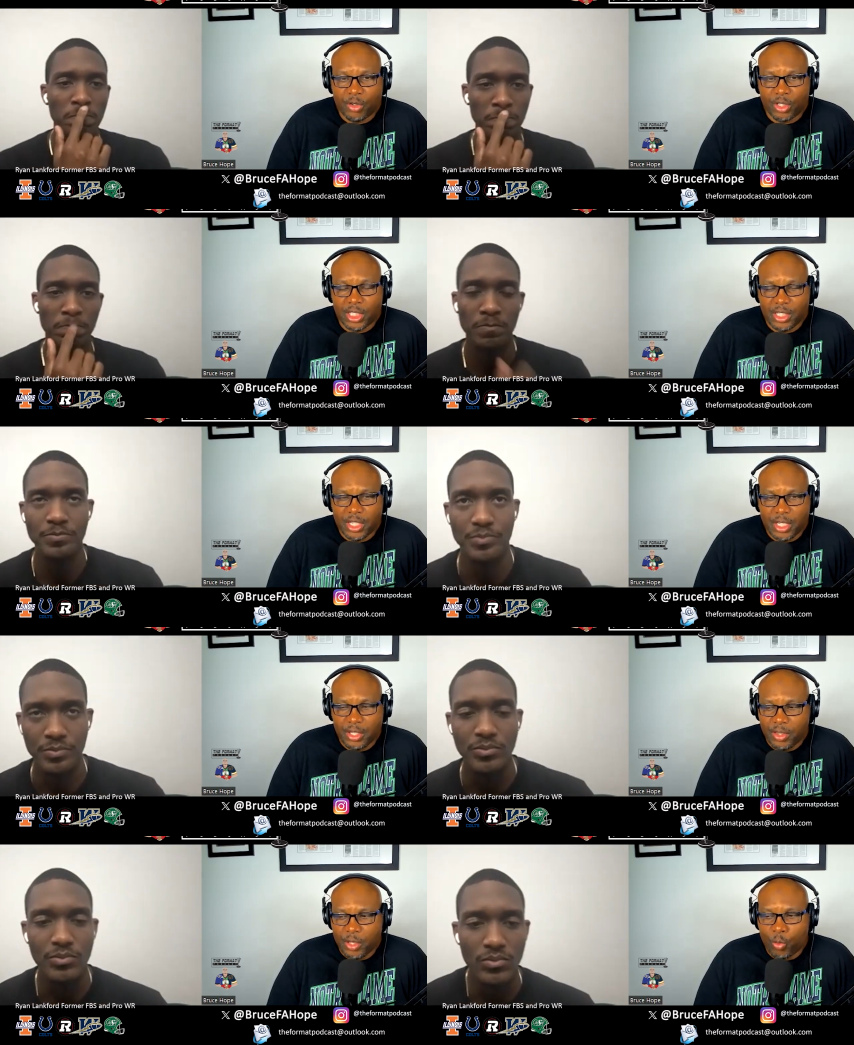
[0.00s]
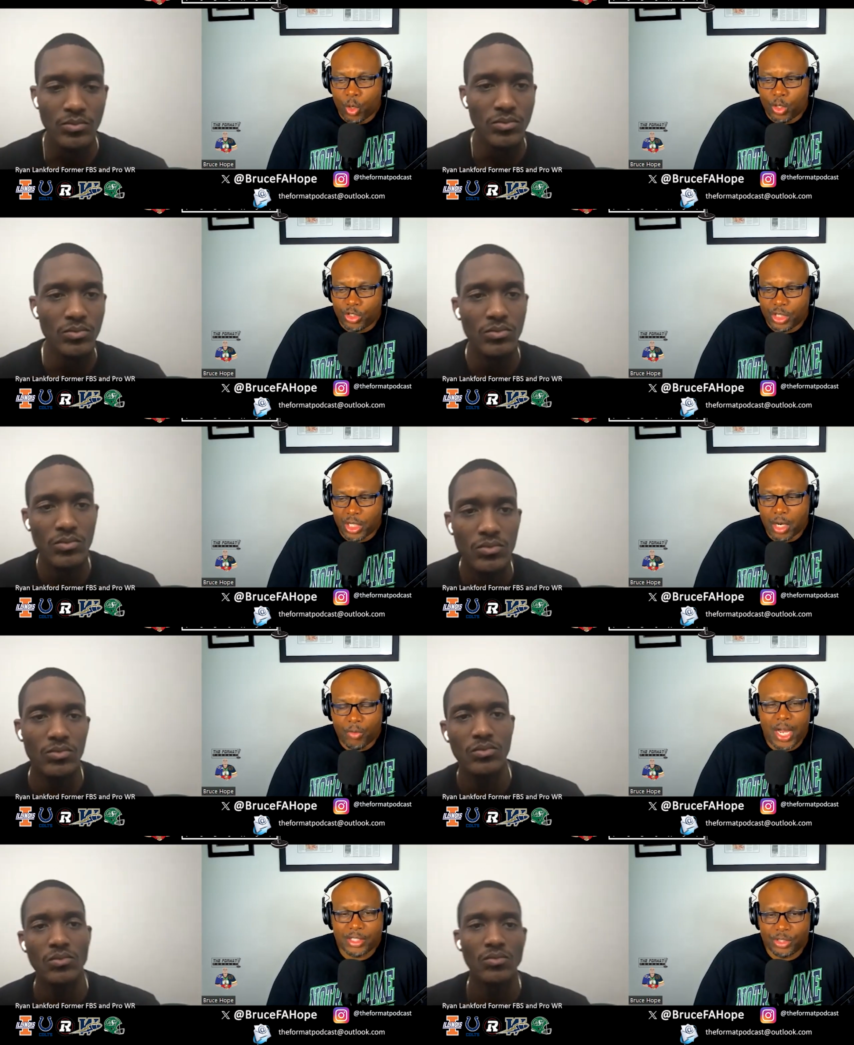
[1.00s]
Speaker 1: literally the the worst uh,
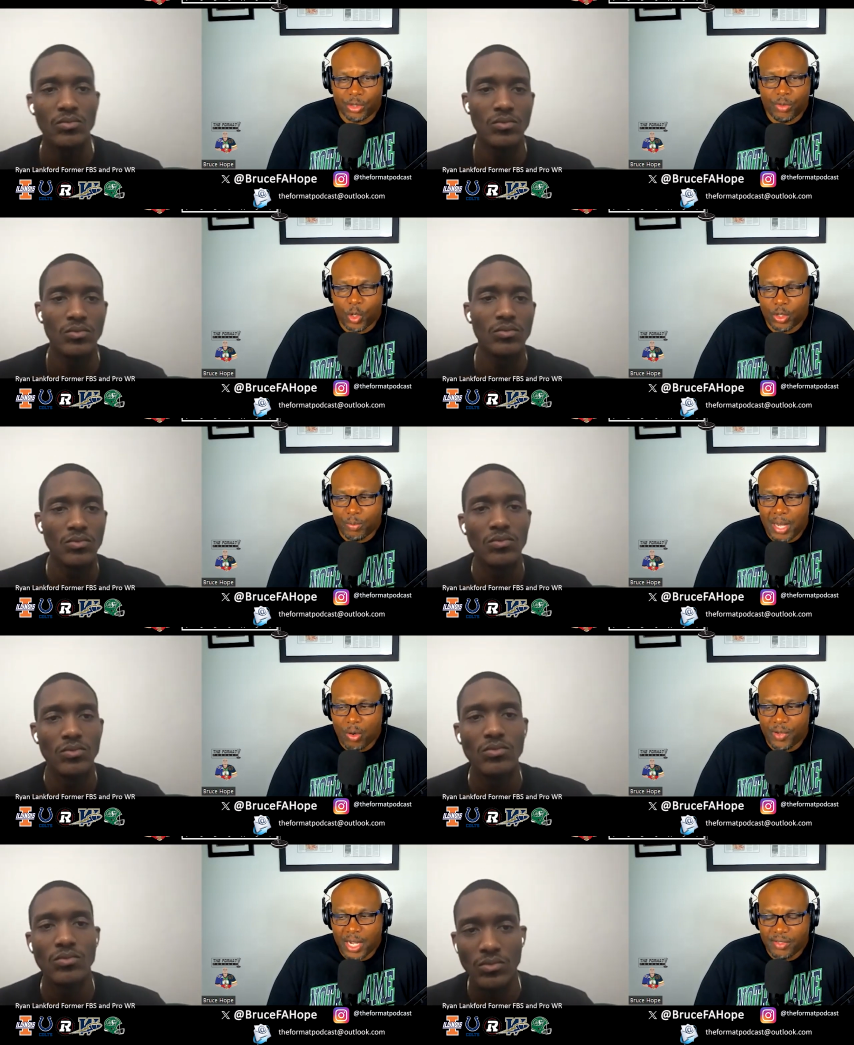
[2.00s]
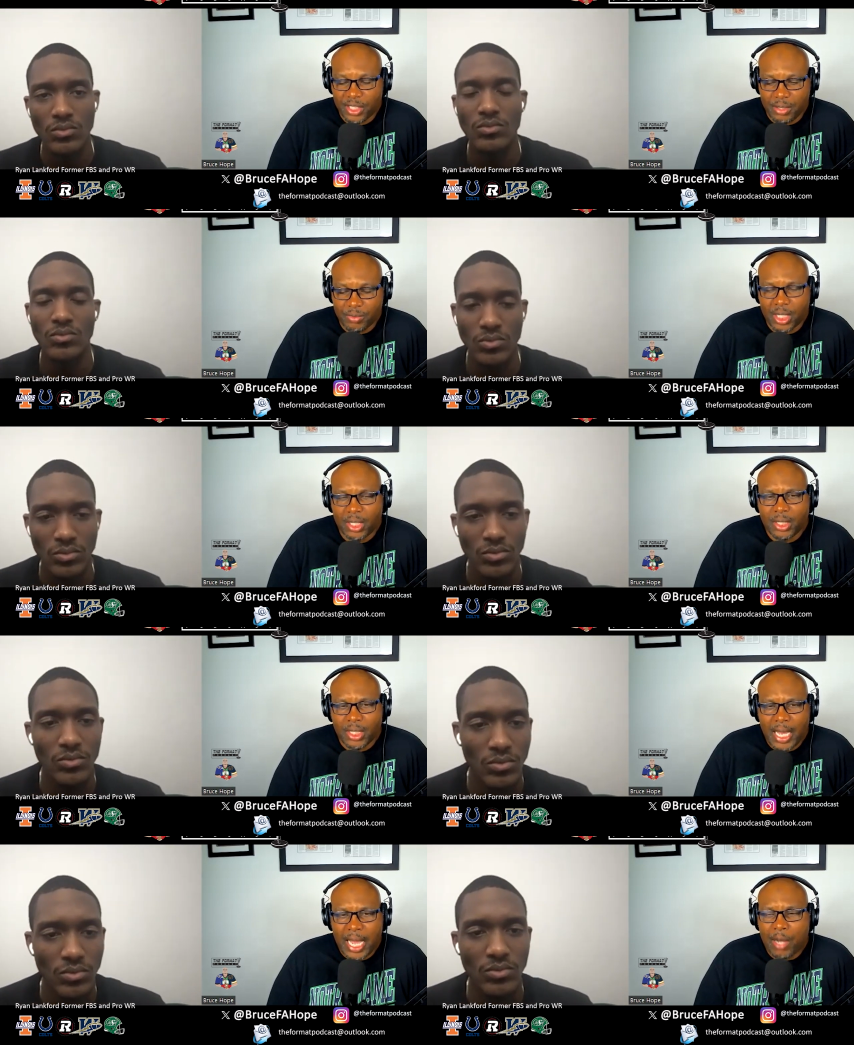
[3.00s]
roster of all the Power Five teams.
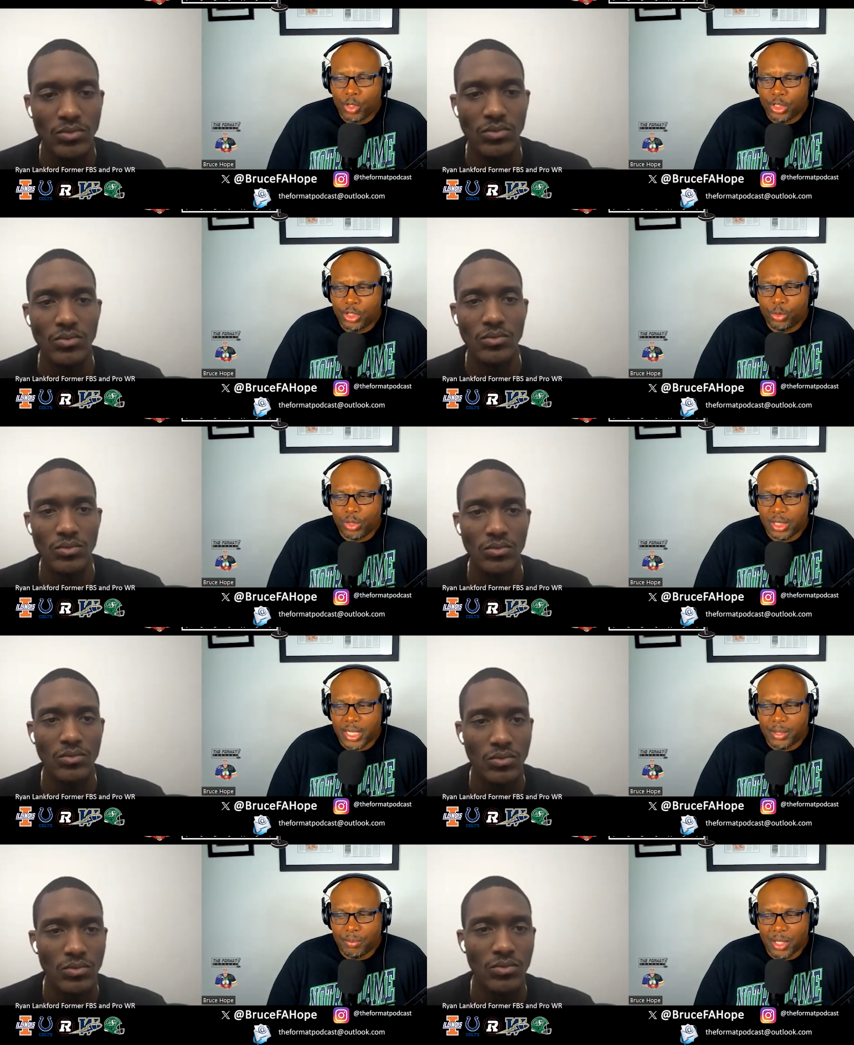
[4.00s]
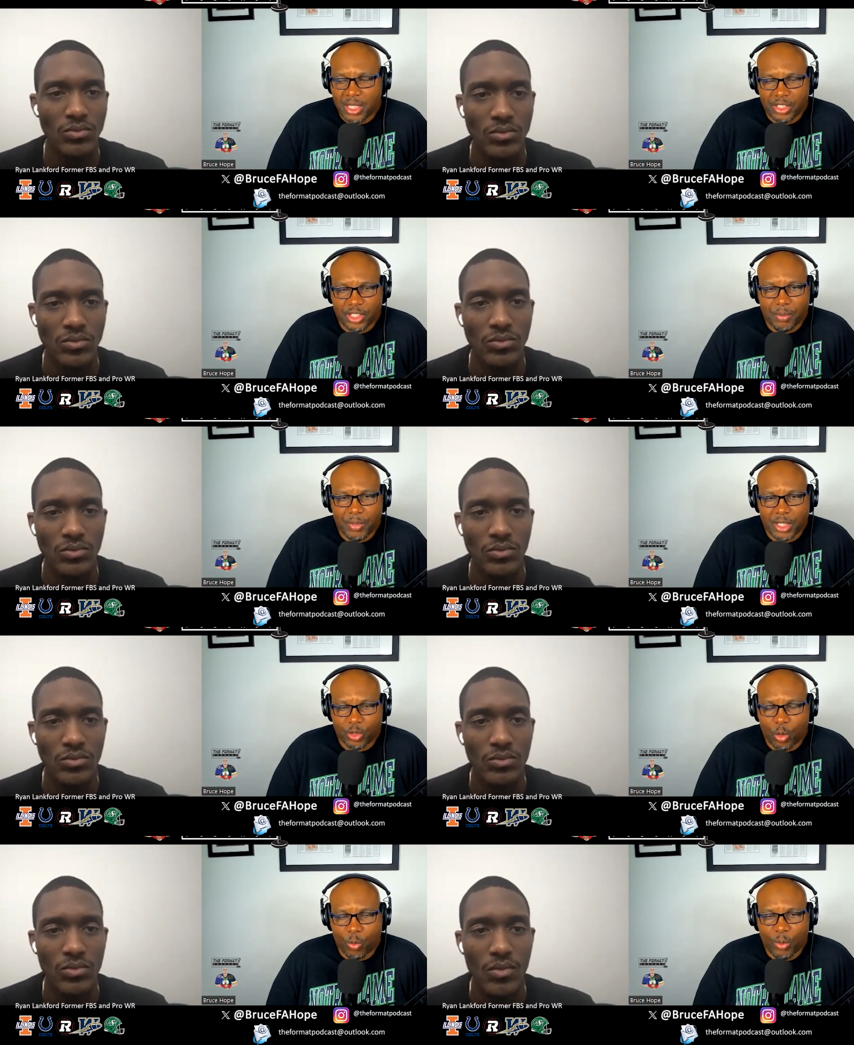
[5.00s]
How good do mm-hmm. you think they can be this year
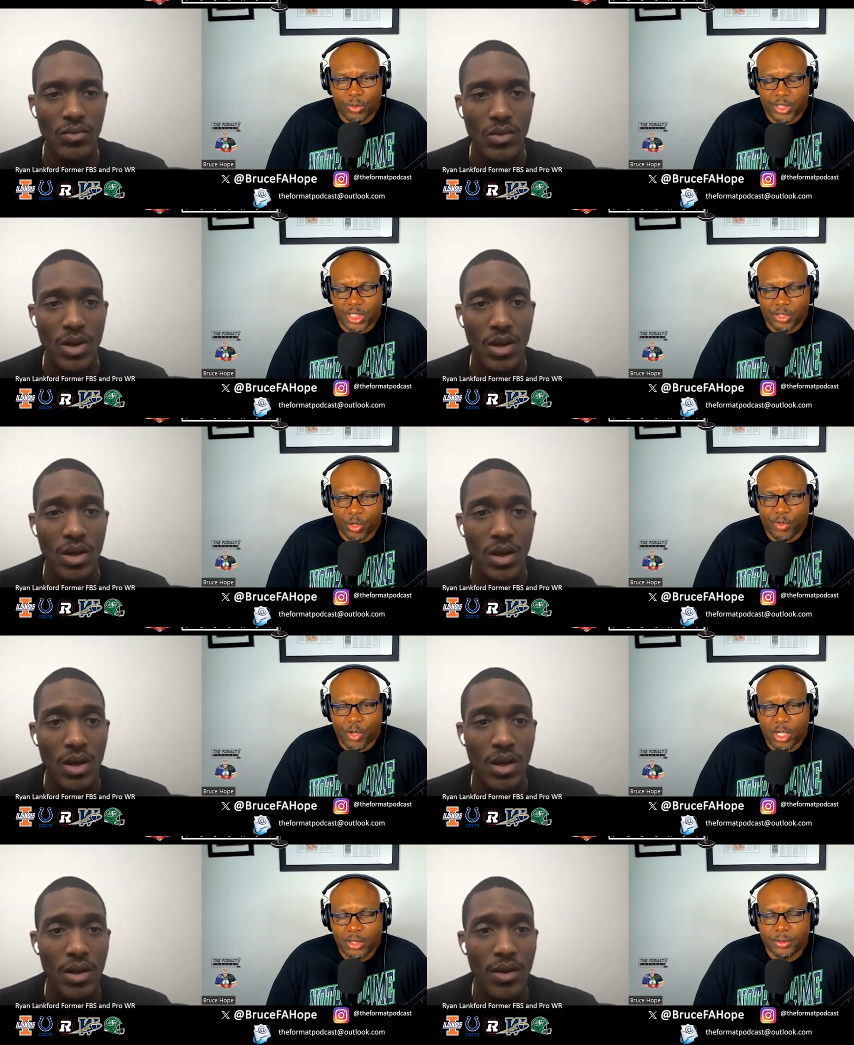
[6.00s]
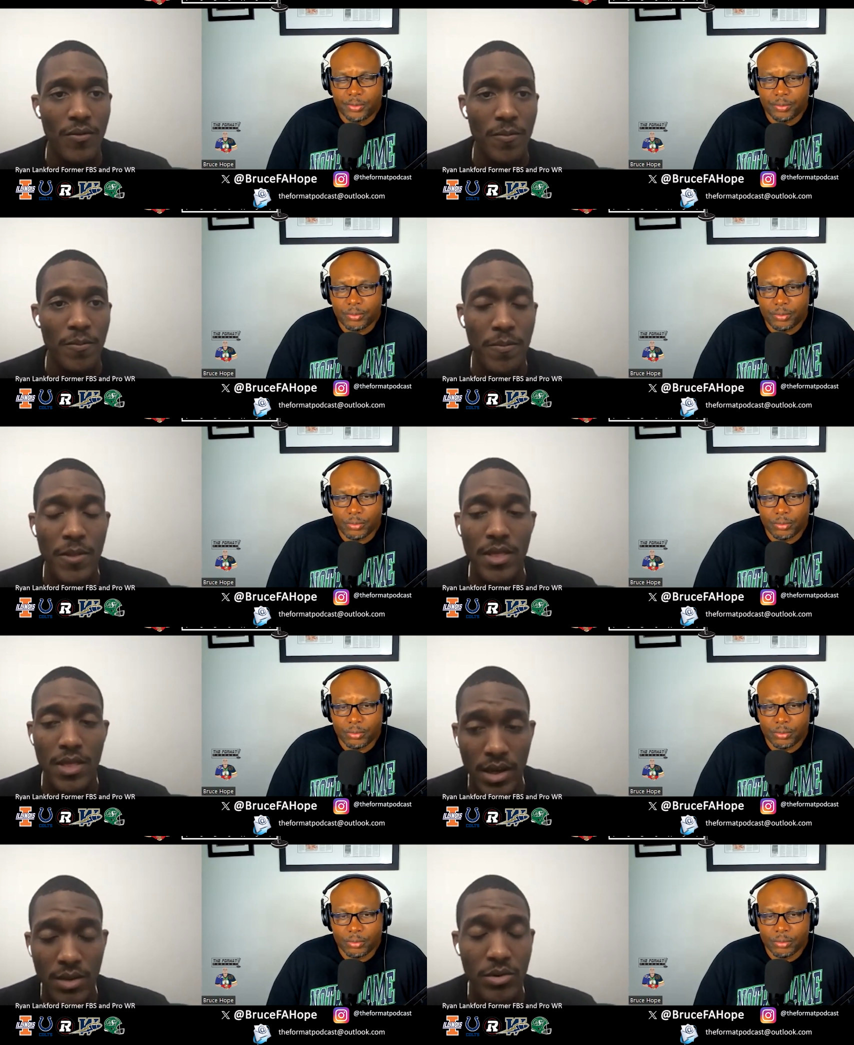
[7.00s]
based on
Speaker 2: what we've seen so far?
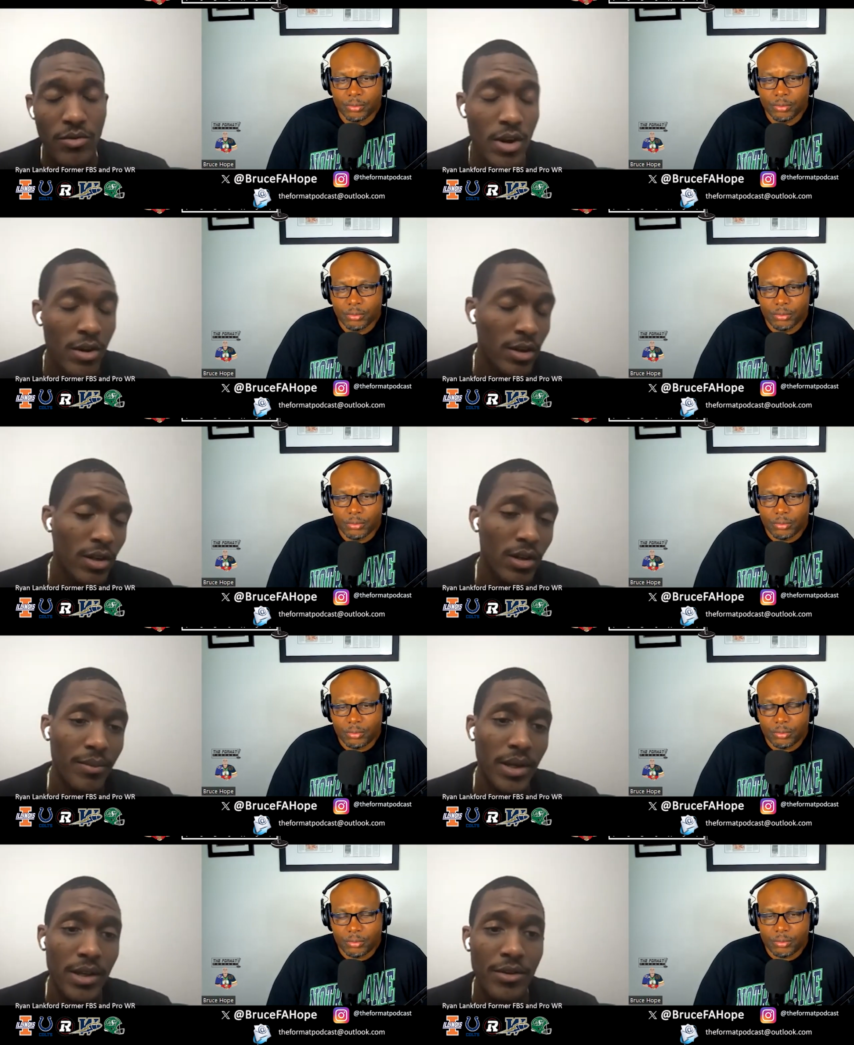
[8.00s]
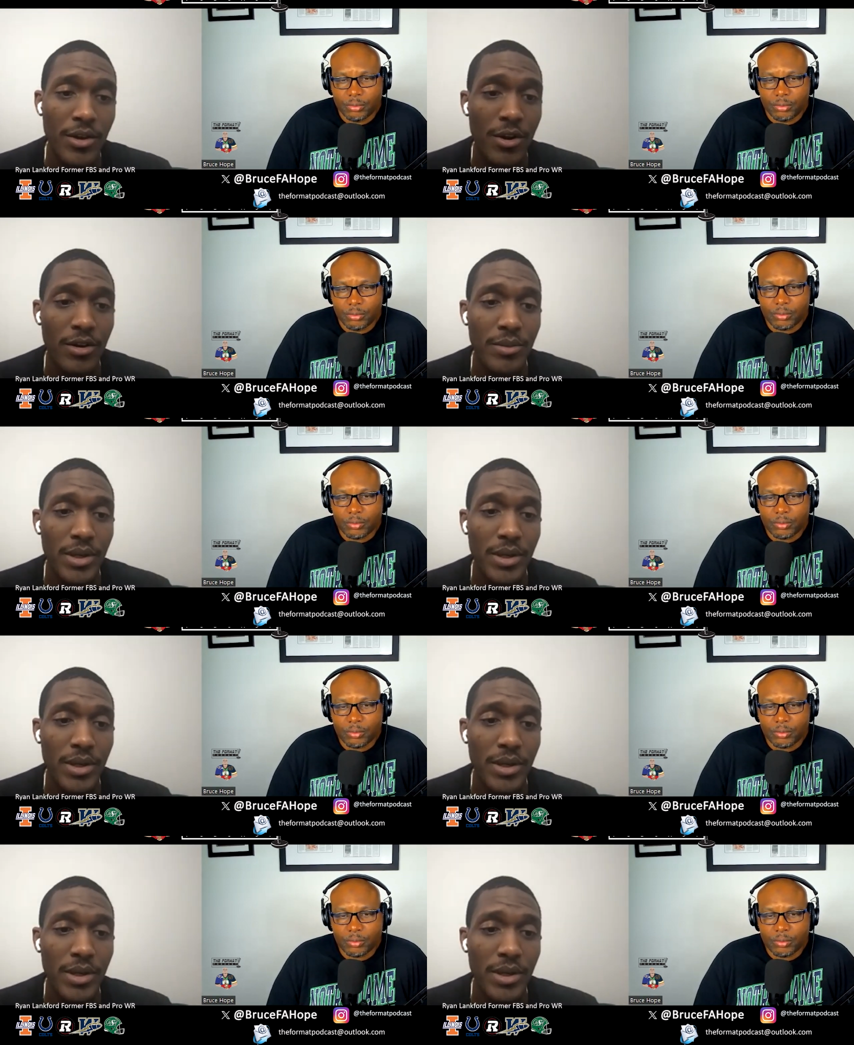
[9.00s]
They can be very good. I mean, they're they're going to